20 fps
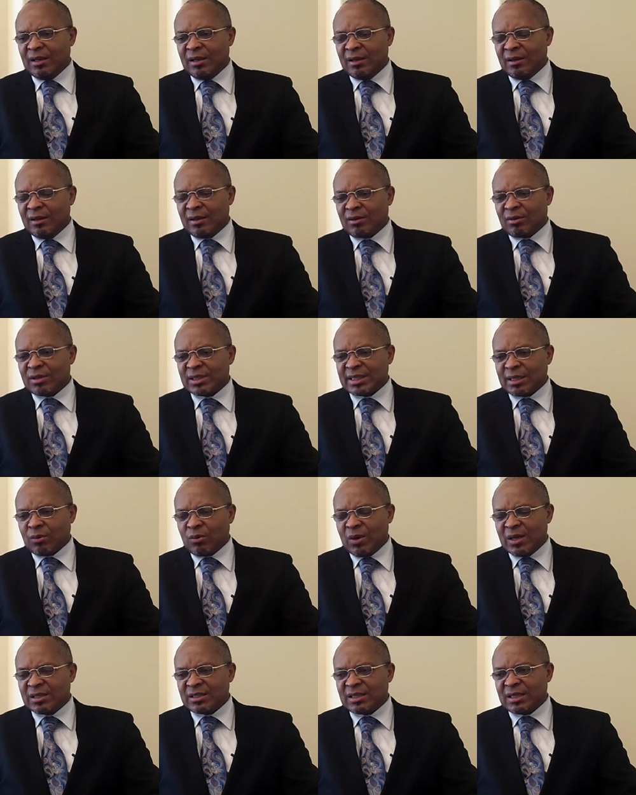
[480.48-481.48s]
uh,
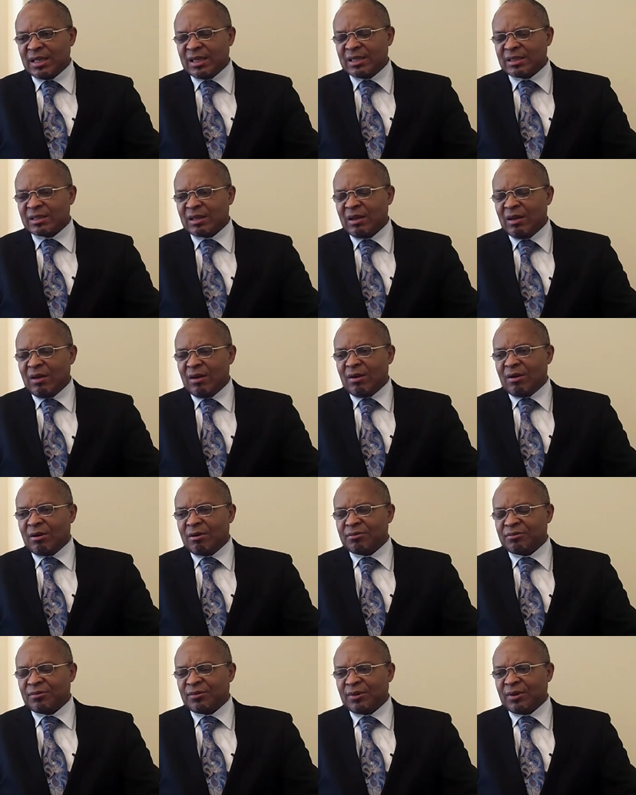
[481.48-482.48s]
consequences
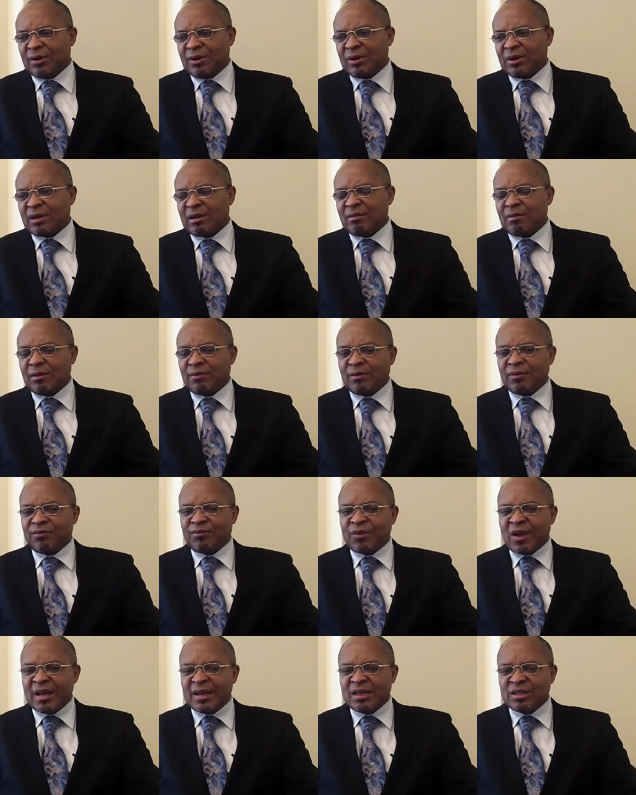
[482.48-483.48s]
of uh,
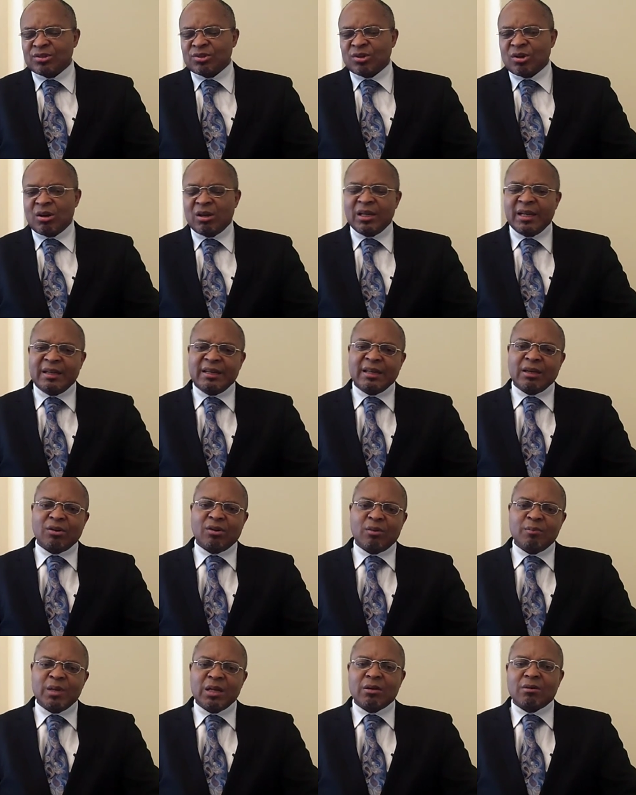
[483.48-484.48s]
financial and
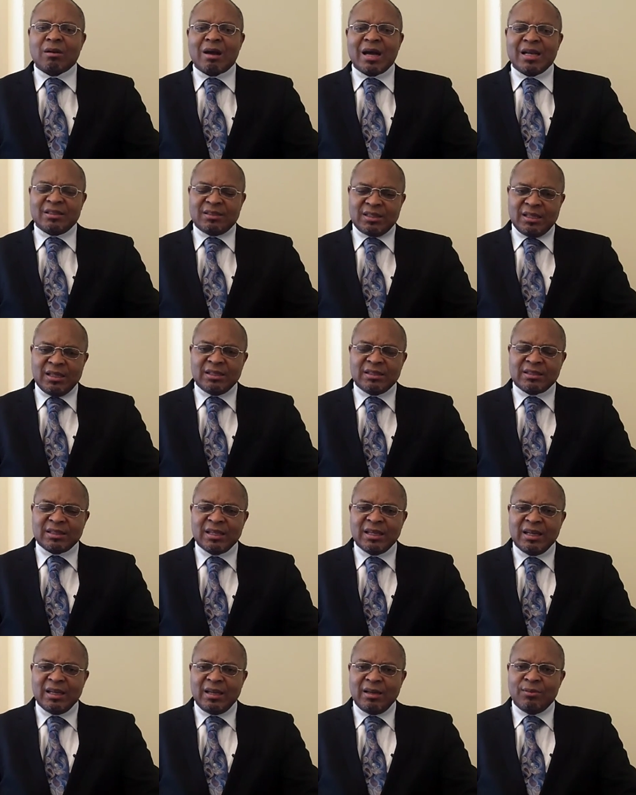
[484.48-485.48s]
economic crises,
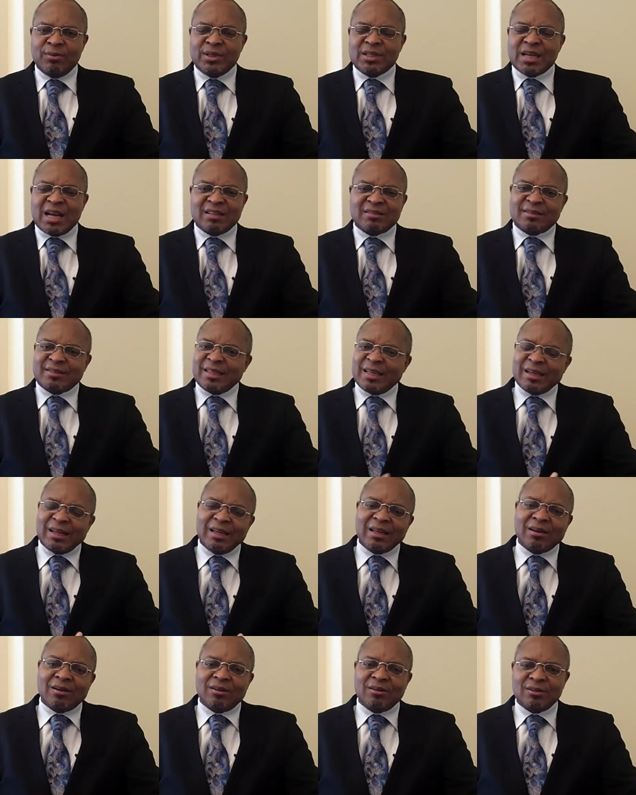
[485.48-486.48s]
which are
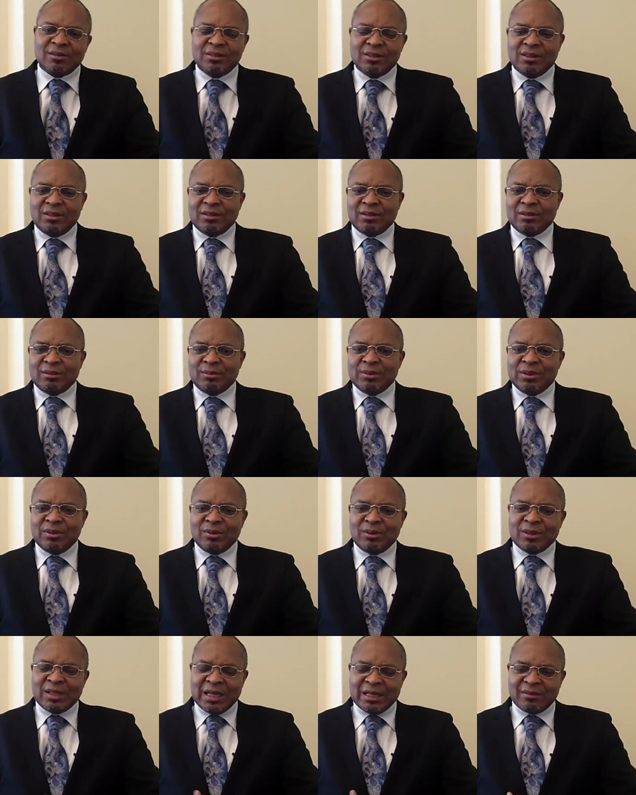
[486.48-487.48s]
cyclical. Uh, we
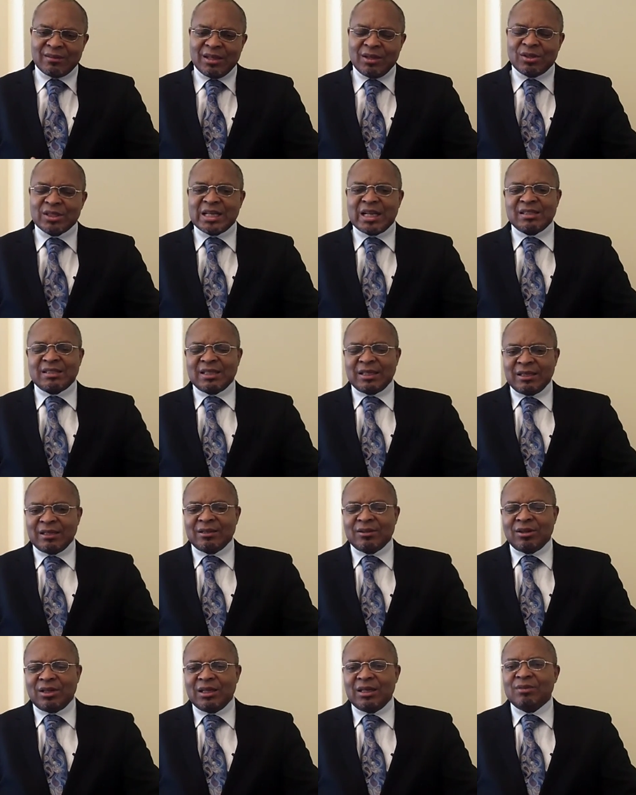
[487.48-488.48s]
know that those are
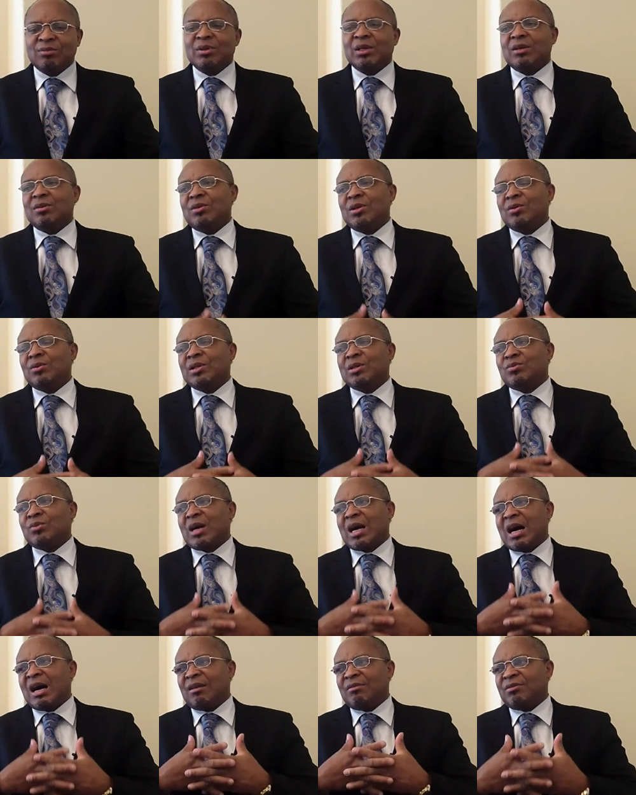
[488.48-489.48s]
cyclical, and we need to
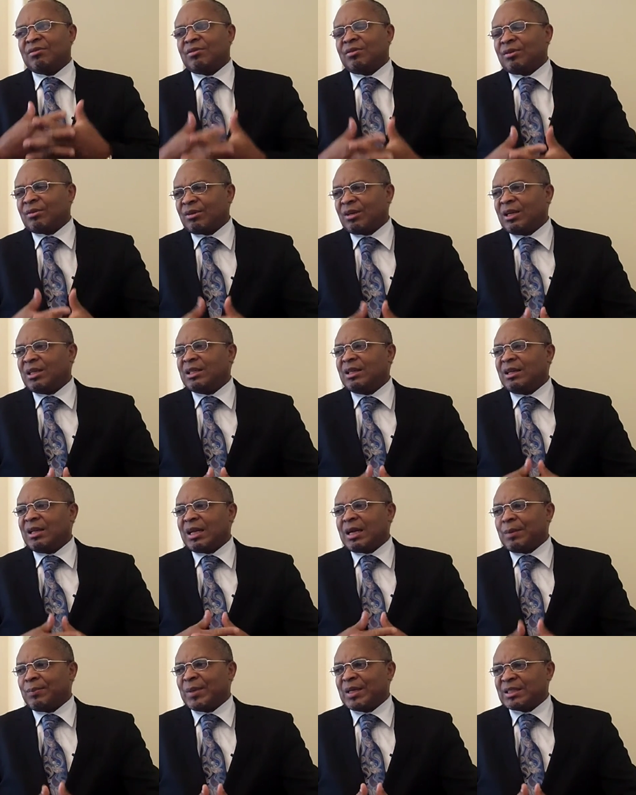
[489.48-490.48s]
have really
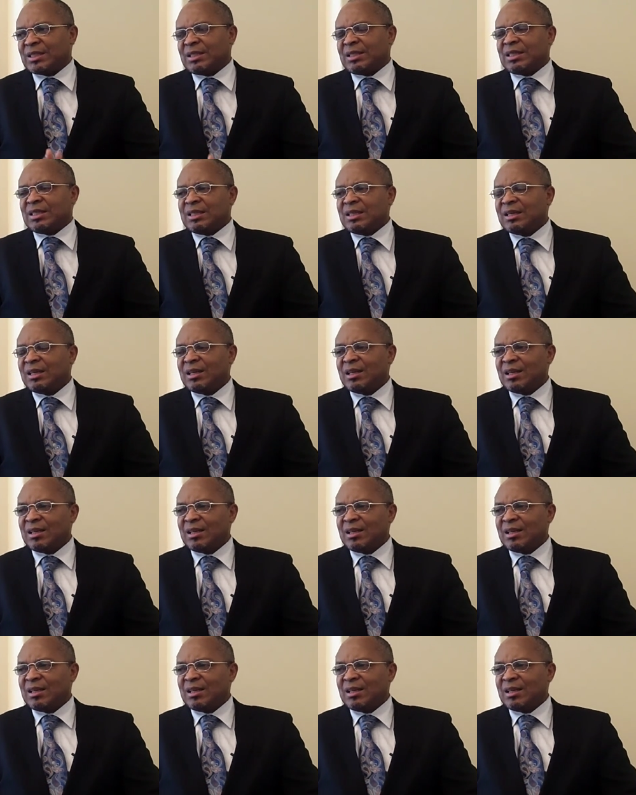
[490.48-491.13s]
the capacity